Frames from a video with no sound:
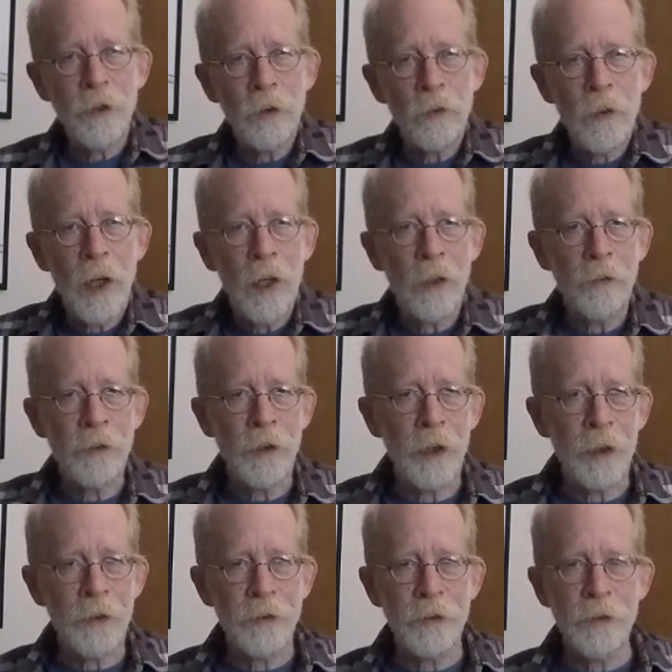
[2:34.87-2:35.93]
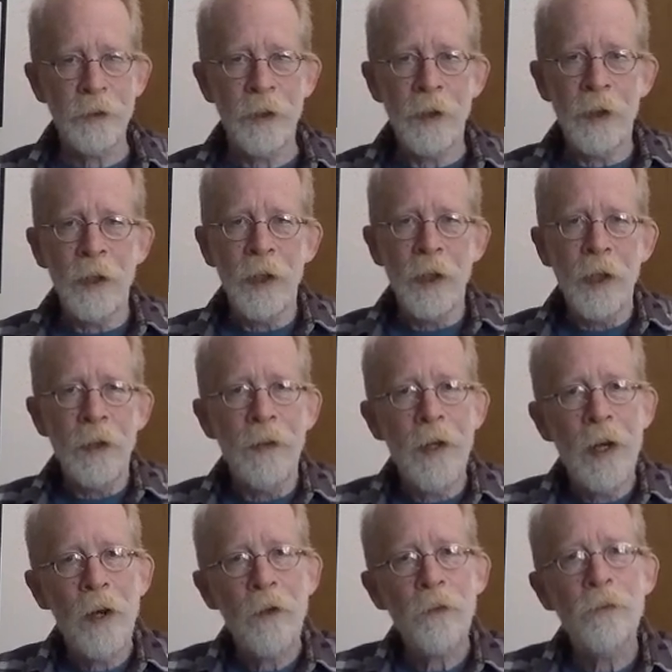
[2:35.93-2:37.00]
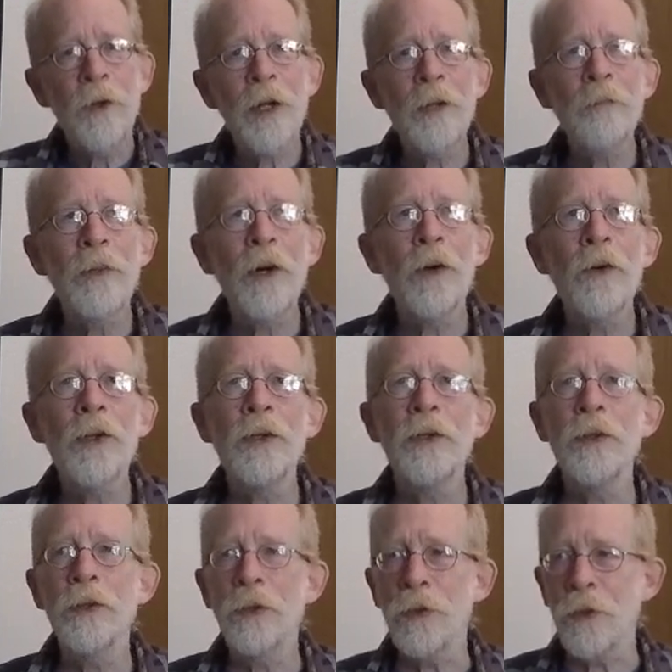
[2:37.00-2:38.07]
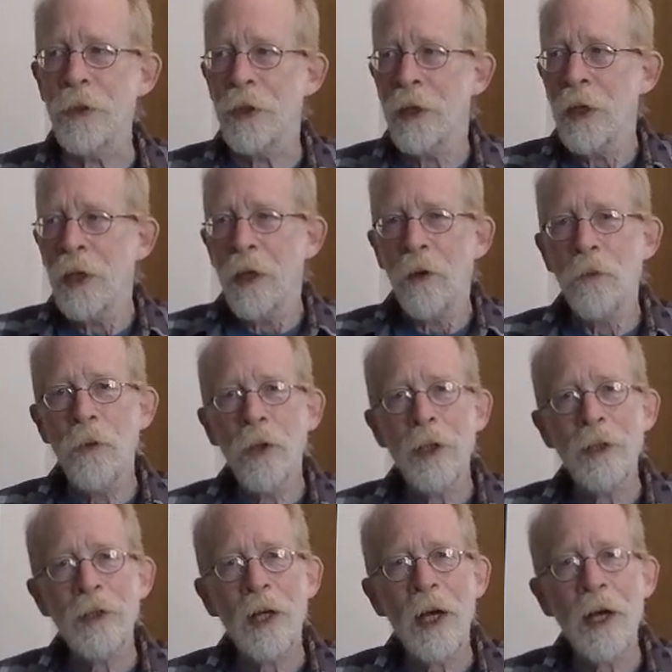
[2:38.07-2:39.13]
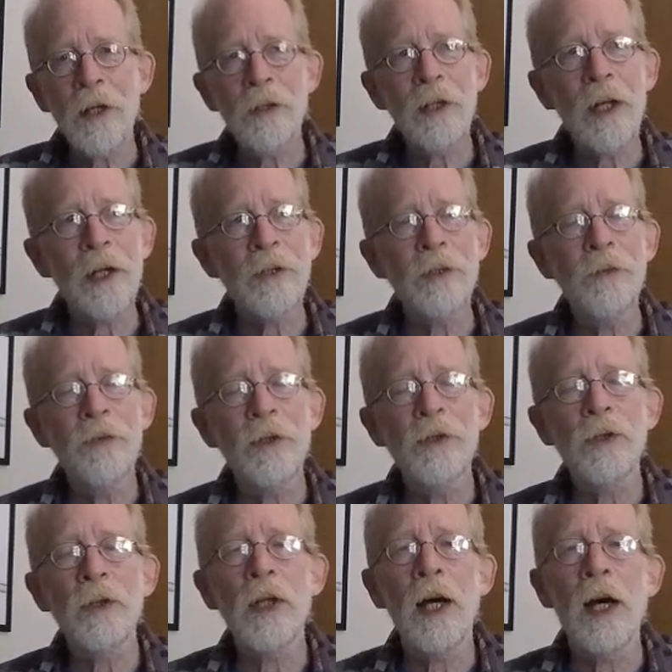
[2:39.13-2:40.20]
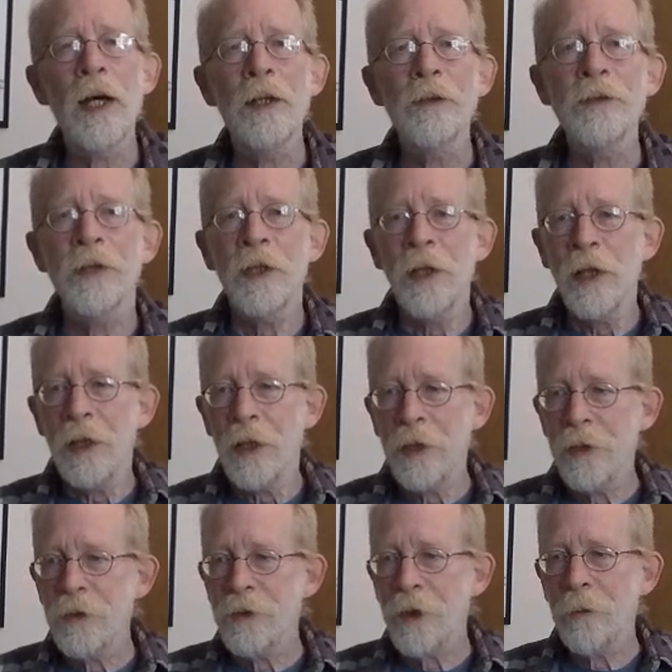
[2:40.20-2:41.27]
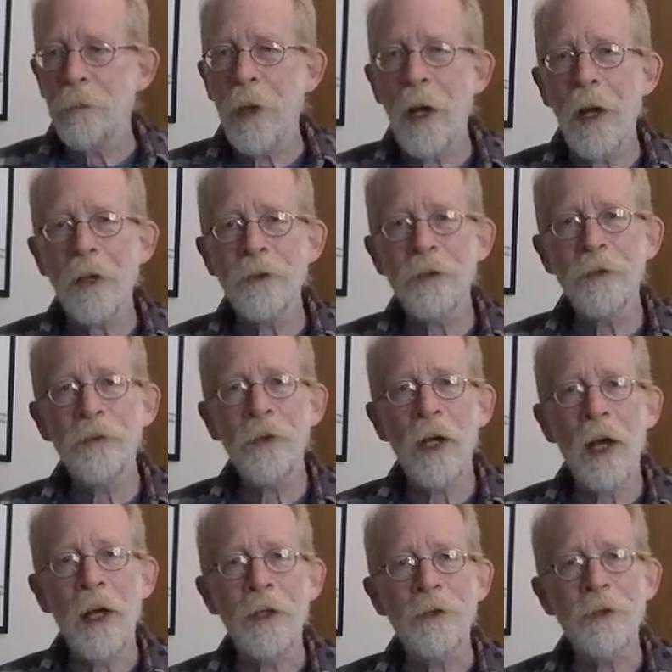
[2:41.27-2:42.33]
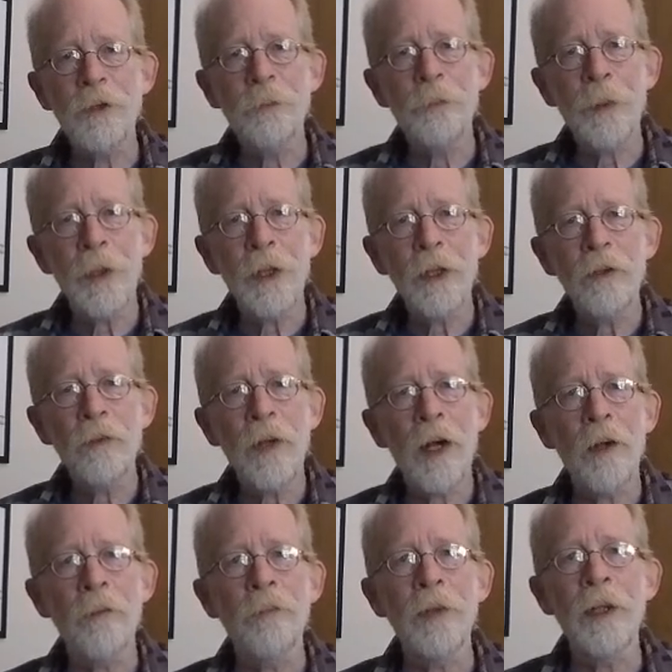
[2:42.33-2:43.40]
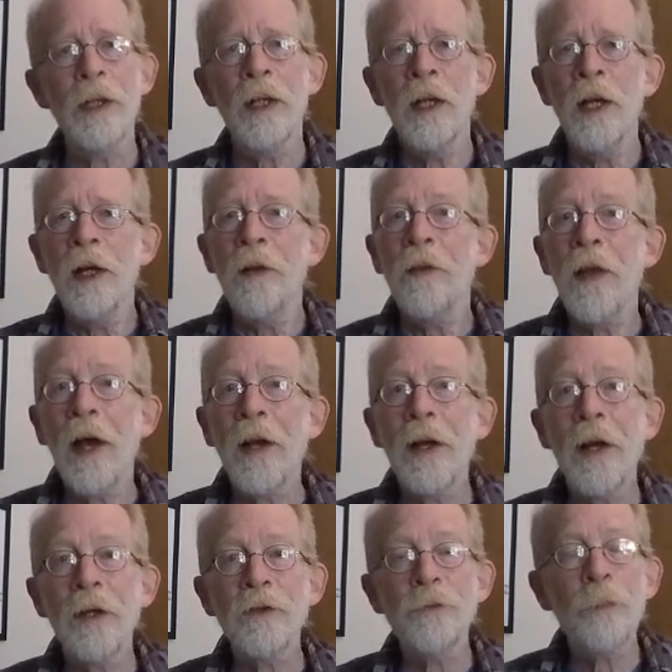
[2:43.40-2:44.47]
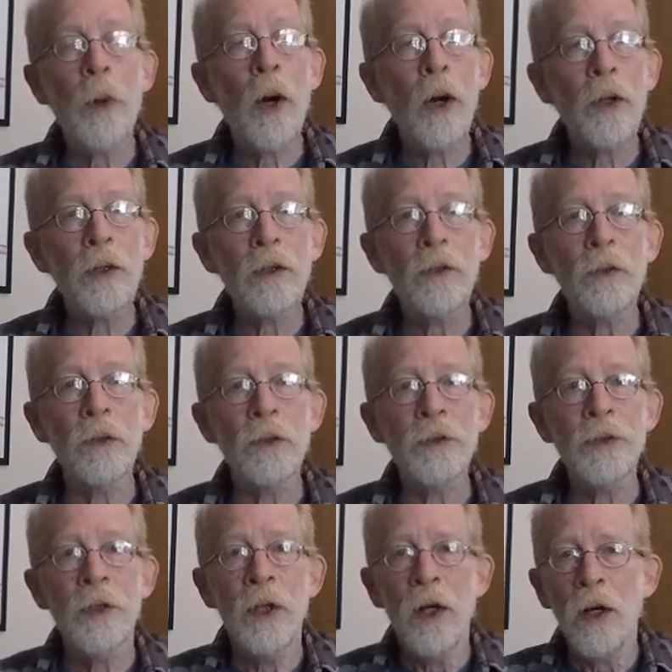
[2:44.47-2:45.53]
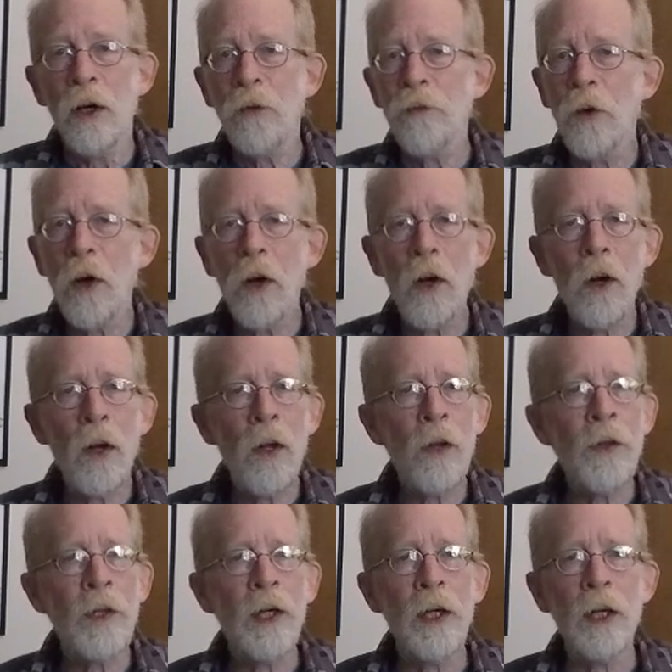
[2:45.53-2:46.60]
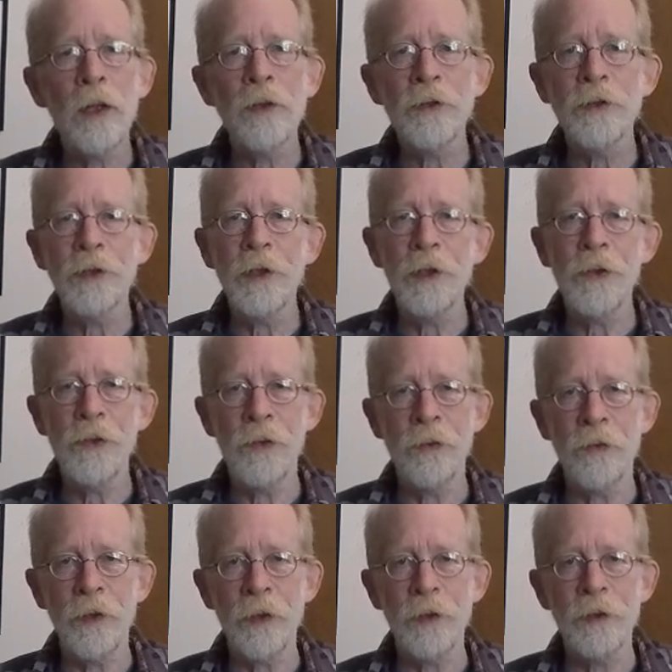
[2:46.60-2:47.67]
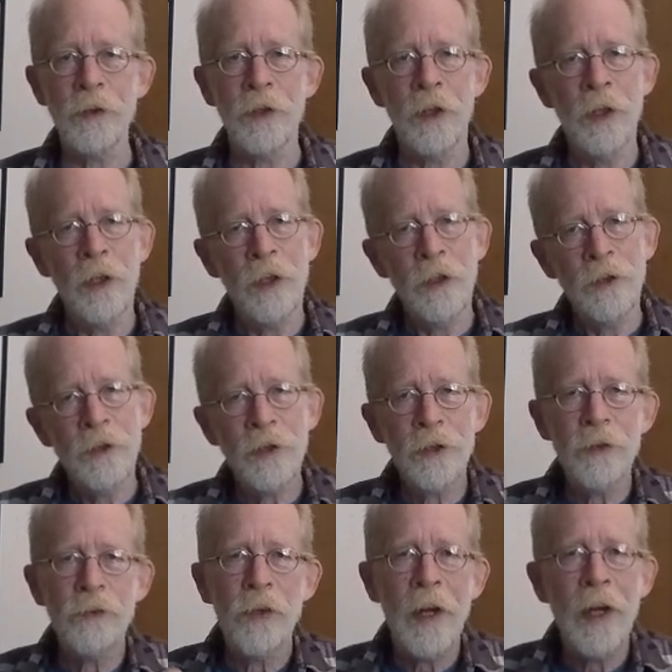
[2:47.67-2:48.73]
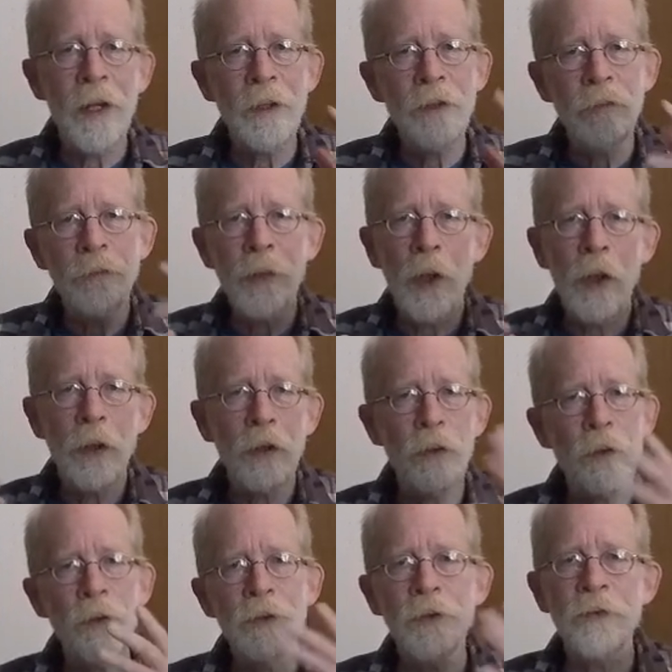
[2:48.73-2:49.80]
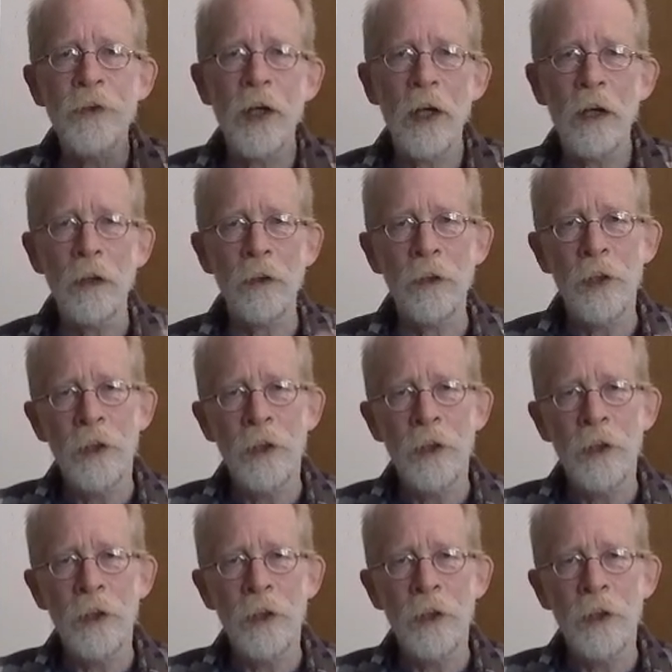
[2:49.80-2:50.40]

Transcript: around us. Now, rainbow-hued, what I like to visualize is a mass of light spinning around me that has particles of all the colors in the universe, just random particles of color